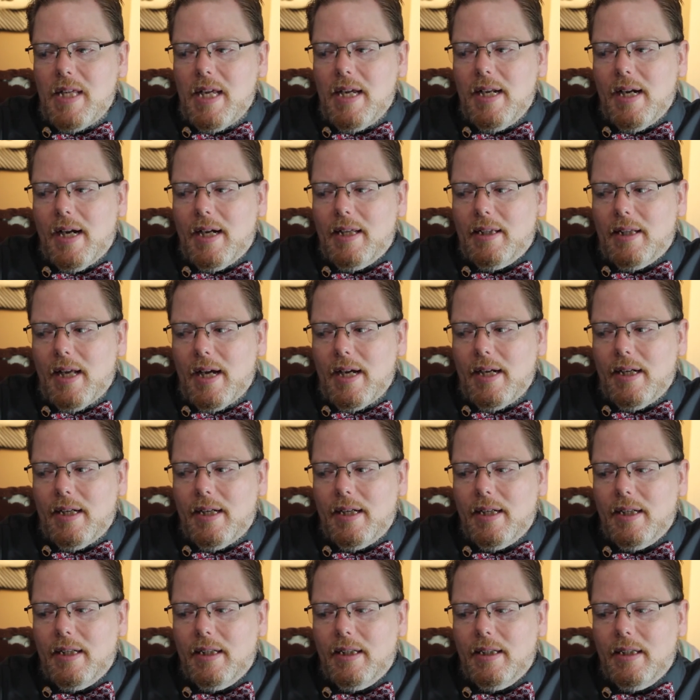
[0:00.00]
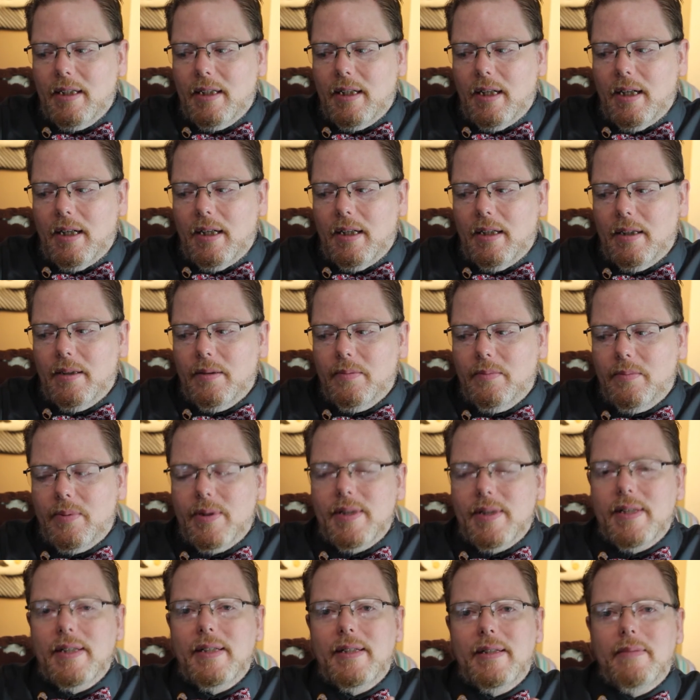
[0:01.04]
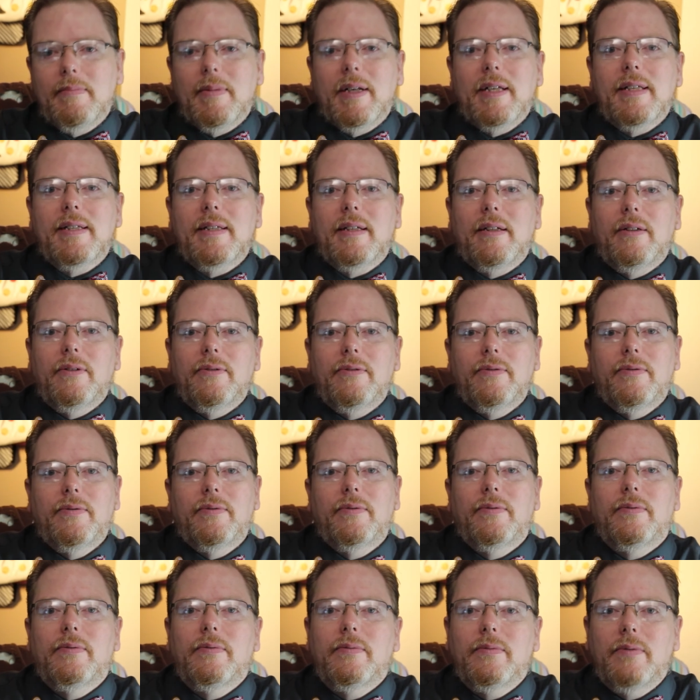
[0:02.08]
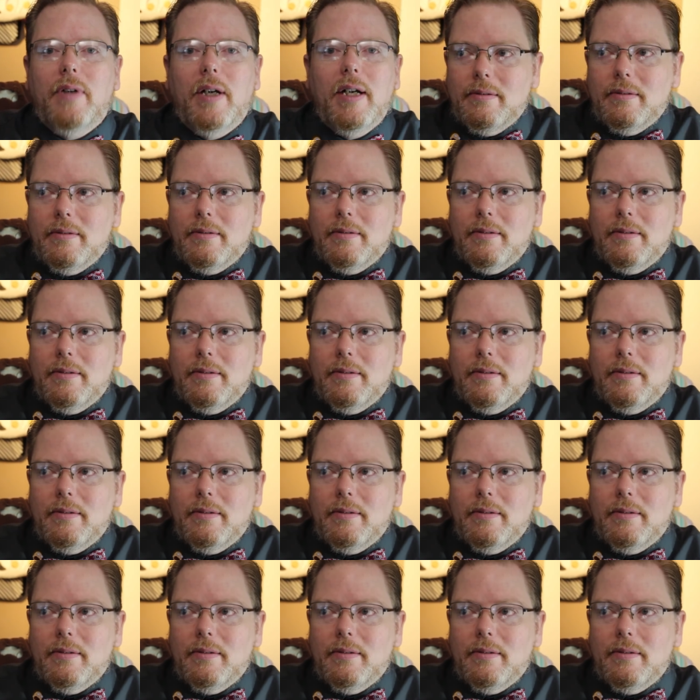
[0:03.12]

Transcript: And I like presenting myself, right?